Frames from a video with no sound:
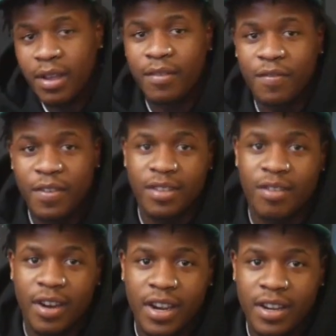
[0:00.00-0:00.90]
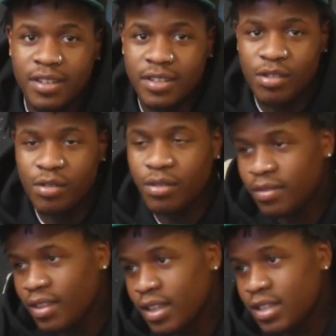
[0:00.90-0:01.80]
fifth grade, too,
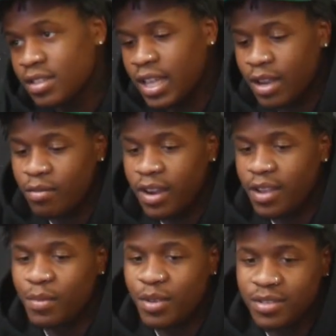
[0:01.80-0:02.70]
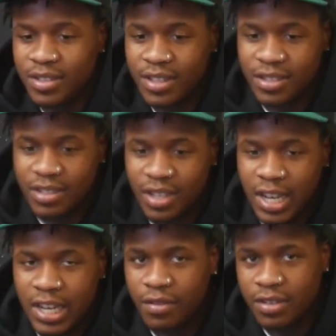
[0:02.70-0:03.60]
it's, like, writing music and shit. I
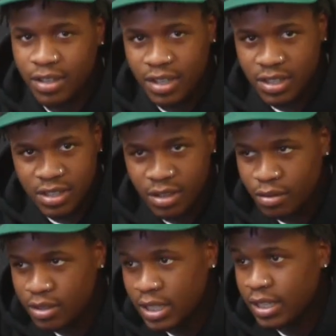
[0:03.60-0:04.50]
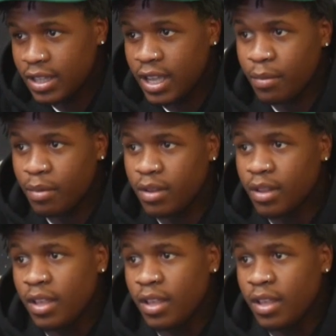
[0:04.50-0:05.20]
never took it serious like that, but...